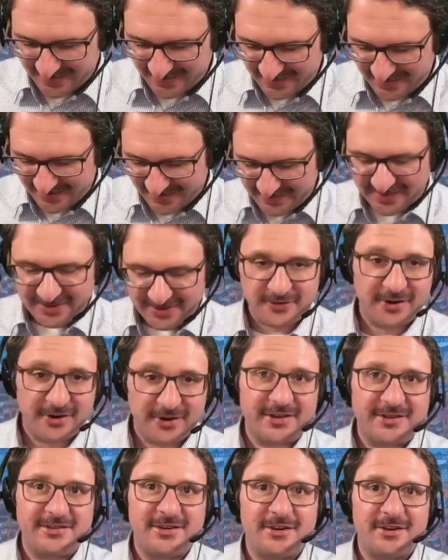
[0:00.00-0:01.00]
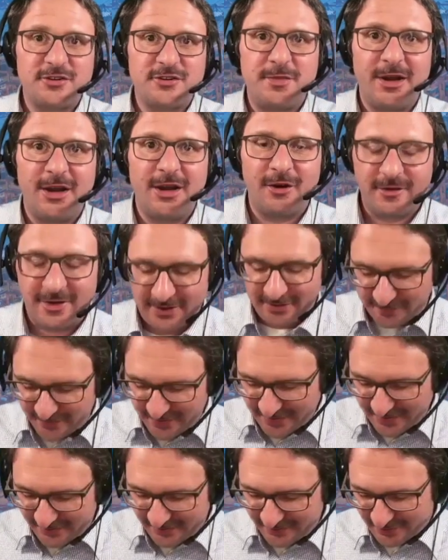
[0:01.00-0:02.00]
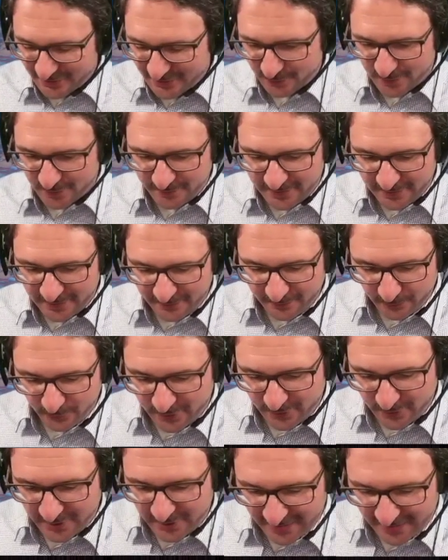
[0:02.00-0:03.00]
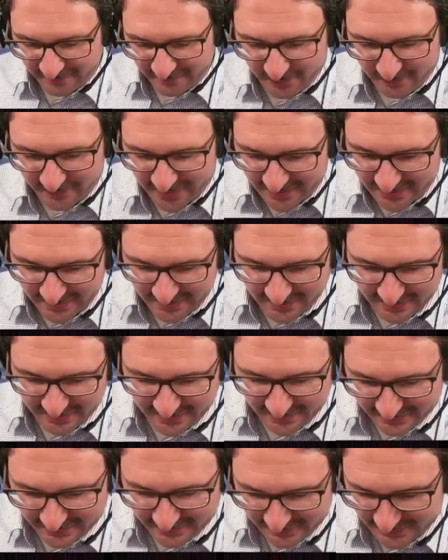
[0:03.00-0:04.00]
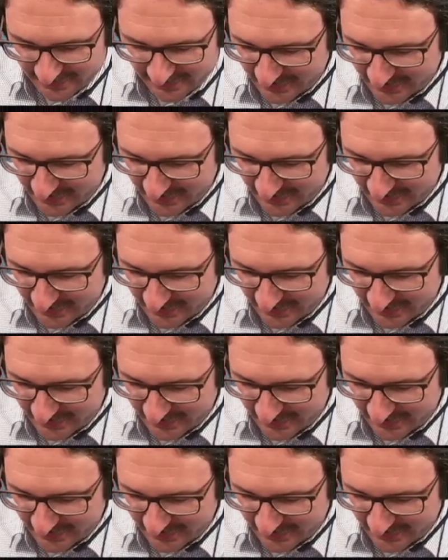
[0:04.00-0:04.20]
then try to get zeros below that 3. So what we would have to do then is